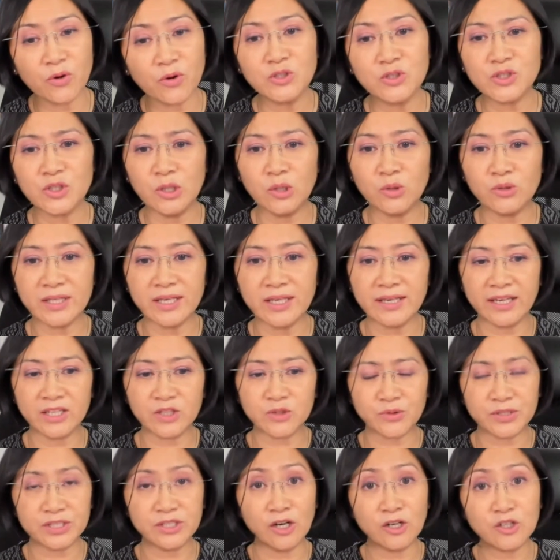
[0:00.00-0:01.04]
We're also looking
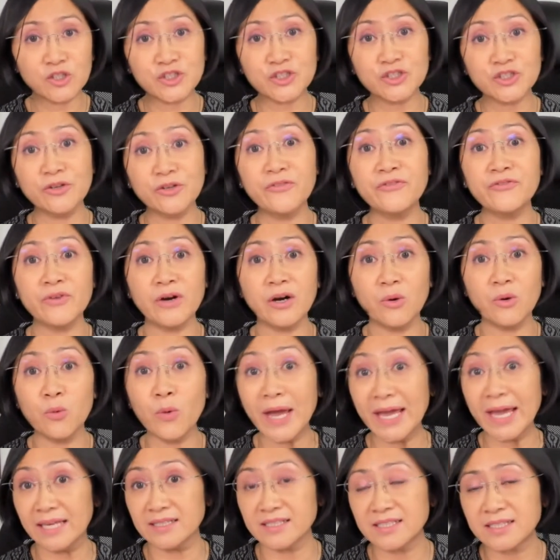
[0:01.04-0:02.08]
at reduction of uh,
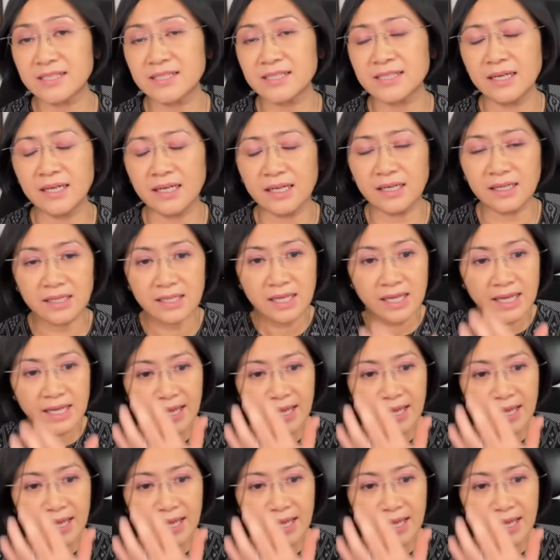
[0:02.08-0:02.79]
waste, uh,